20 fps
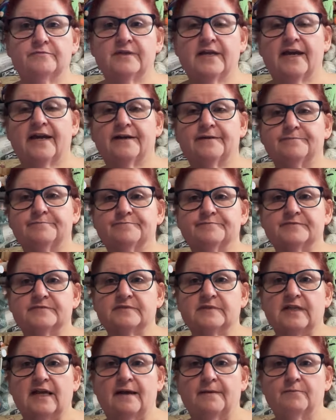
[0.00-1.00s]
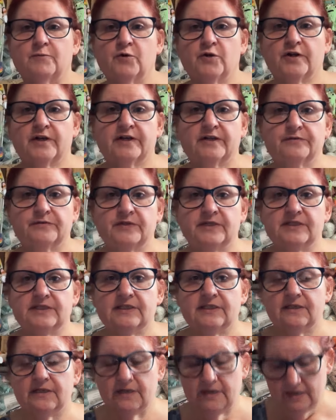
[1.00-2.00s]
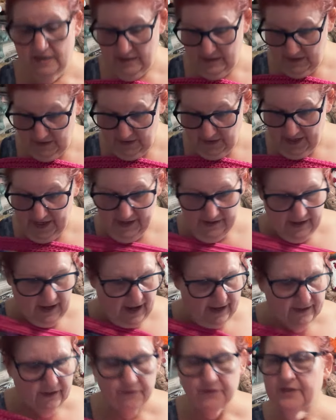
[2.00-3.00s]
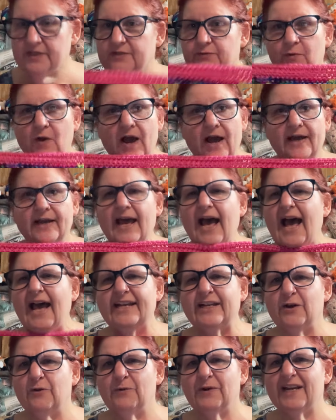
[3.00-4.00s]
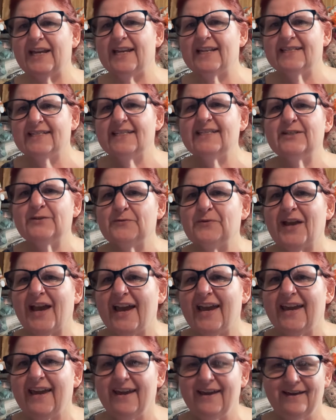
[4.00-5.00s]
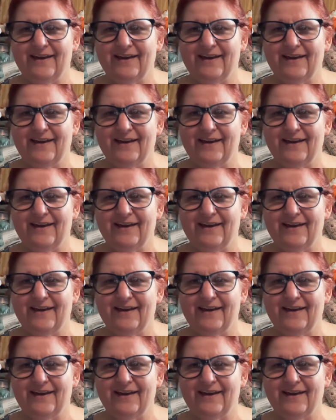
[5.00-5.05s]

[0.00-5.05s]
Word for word: yeah, I'm working on this. Get I know that's wide. I know it is. It's okay.